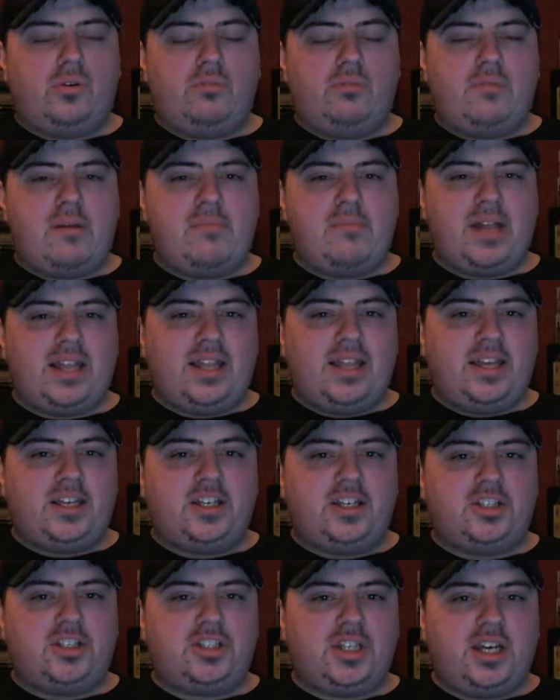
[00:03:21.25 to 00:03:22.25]
Remember, like,
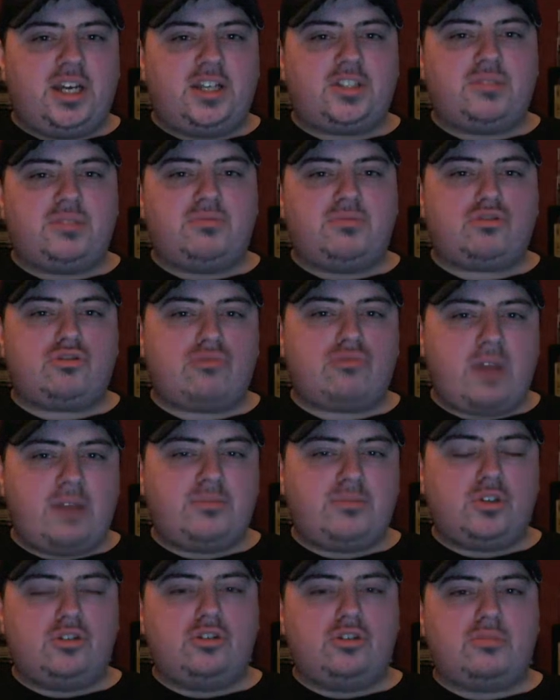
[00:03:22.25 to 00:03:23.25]
share, subscribe
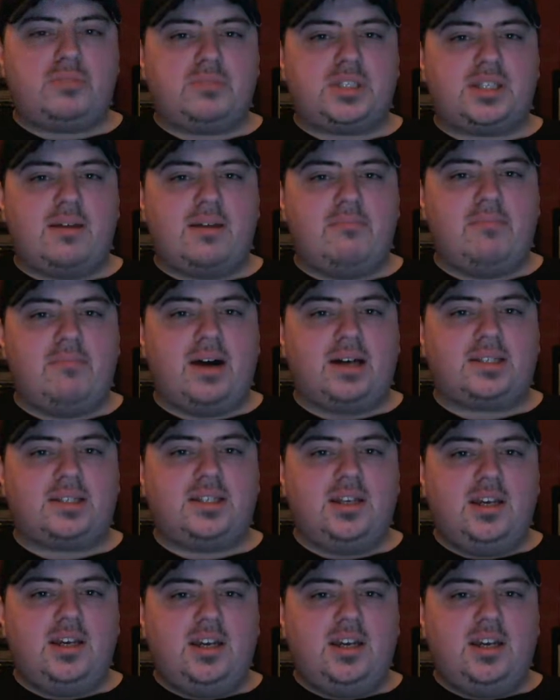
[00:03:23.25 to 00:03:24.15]
to one hundred percent MAGS,